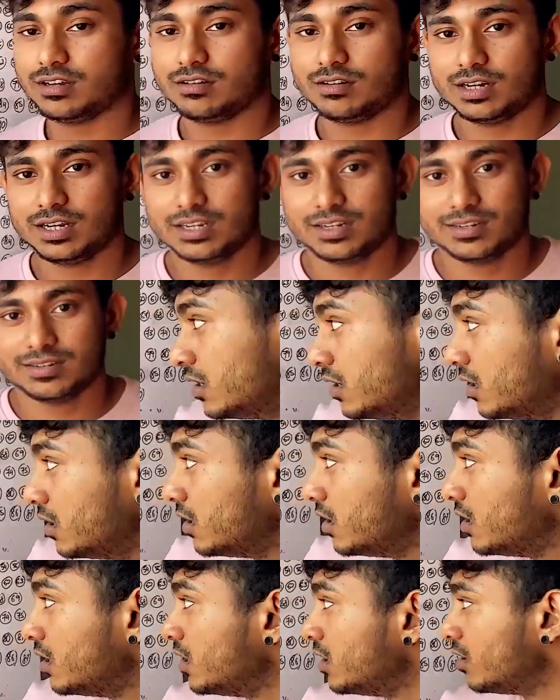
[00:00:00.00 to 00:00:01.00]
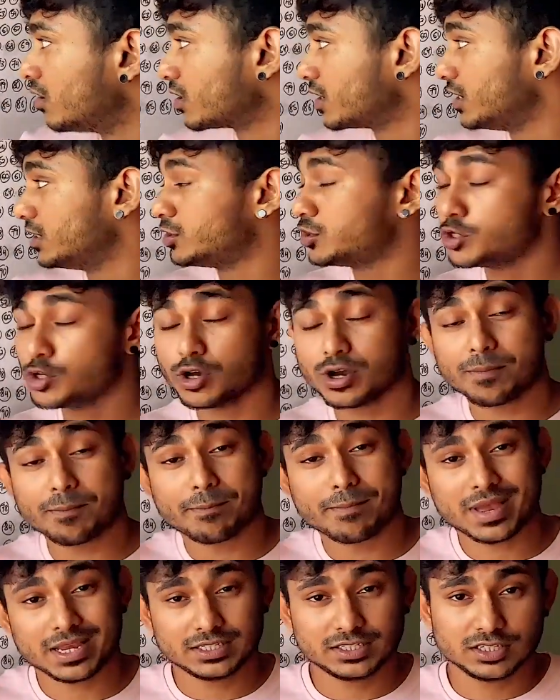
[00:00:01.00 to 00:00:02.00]
Right? Okay, so a
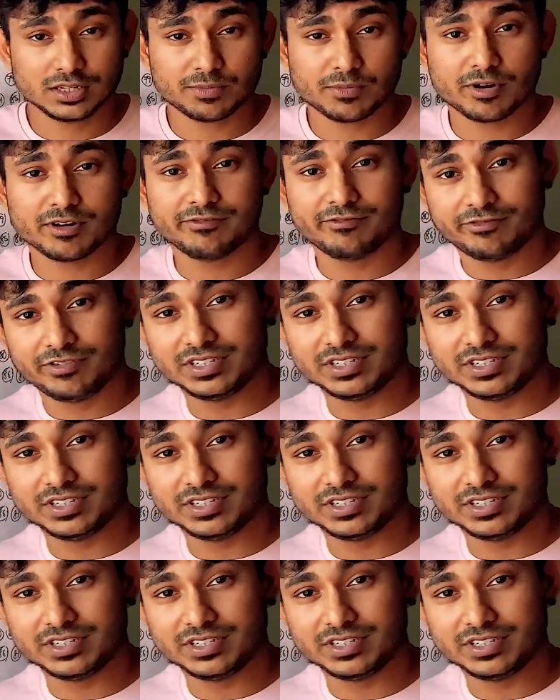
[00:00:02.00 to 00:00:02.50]
mesomorph